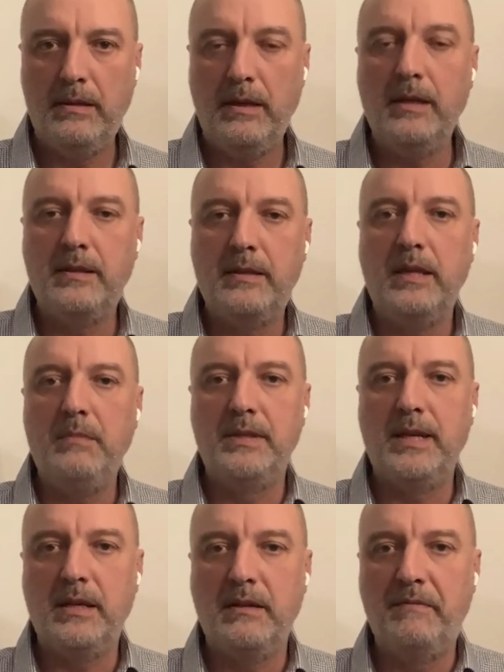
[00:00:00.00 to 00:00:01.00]
It seems
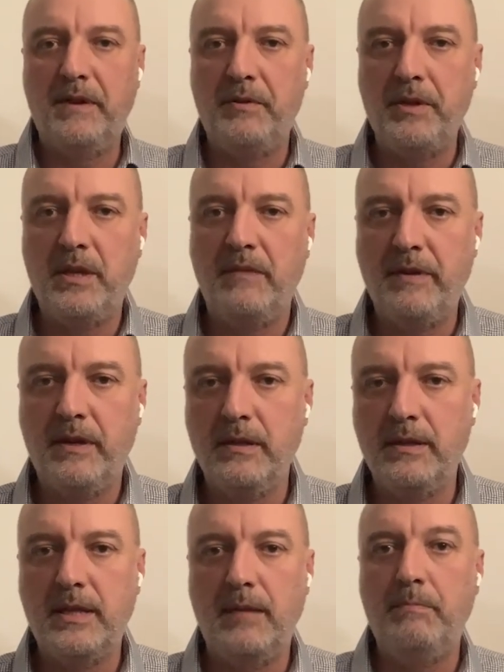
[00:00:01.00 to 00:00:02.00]
like a very difficult
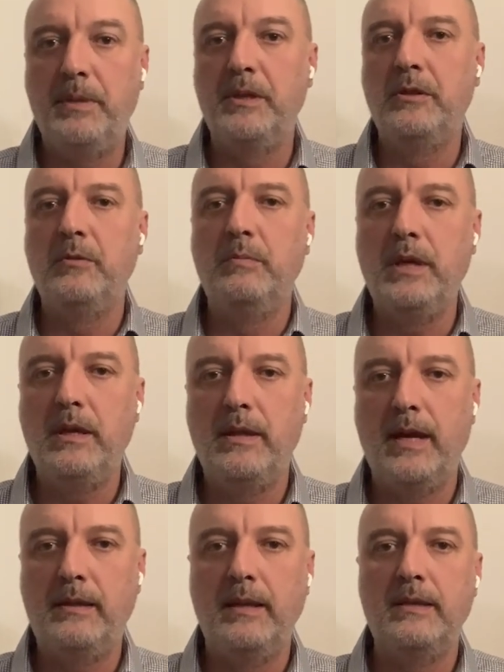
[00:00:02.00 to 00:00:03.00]
step, but to me,
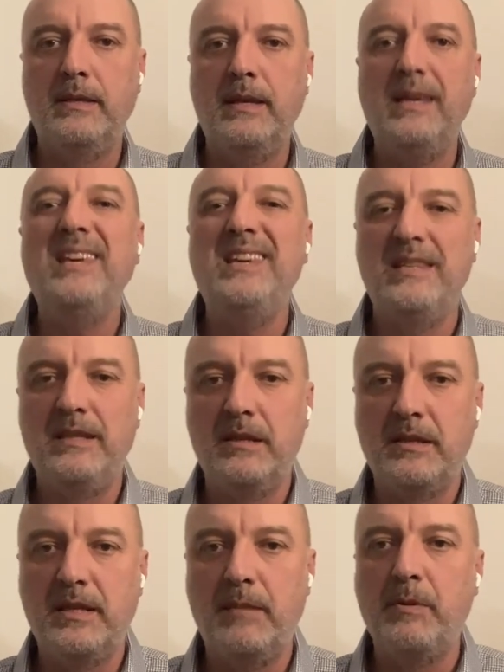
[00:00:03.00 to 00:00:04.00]
that is the easier
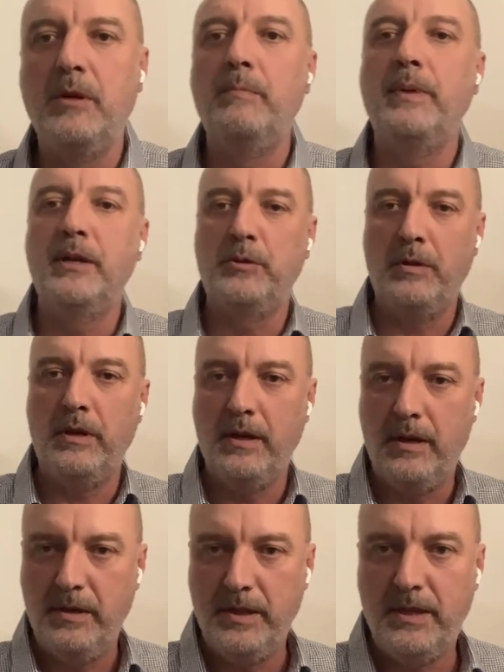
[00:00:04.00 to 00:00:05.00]
step compared to the
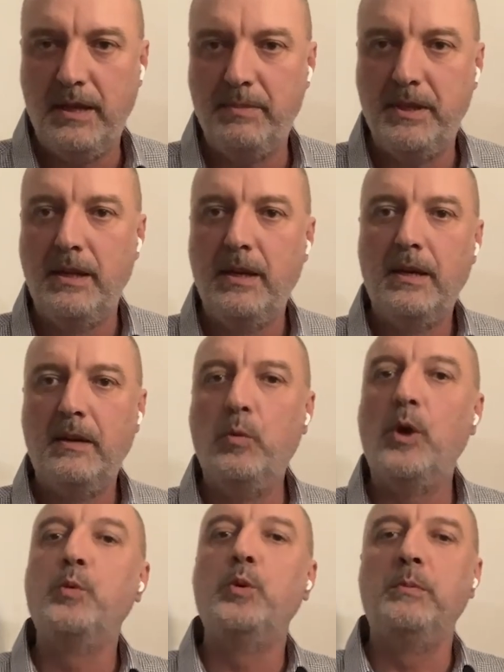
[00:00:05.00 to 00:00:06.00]
other steps.
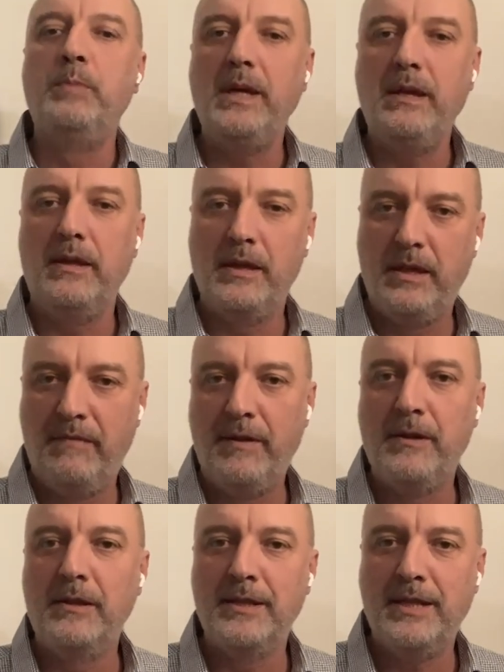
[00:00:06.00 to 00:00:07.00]
What would be the
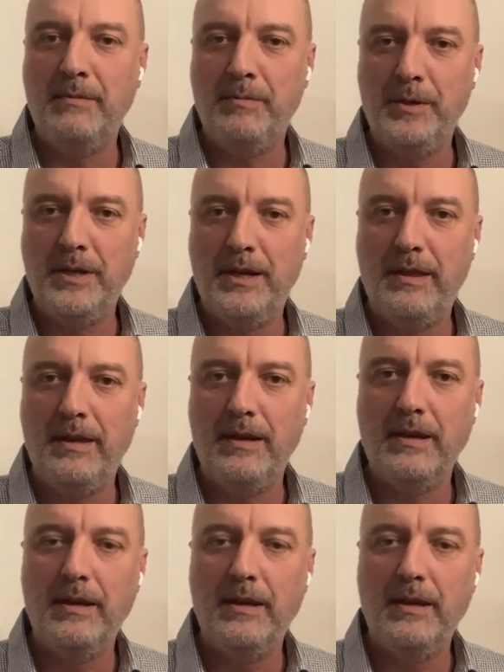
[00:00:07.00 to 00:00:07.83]
difficult step, which I think,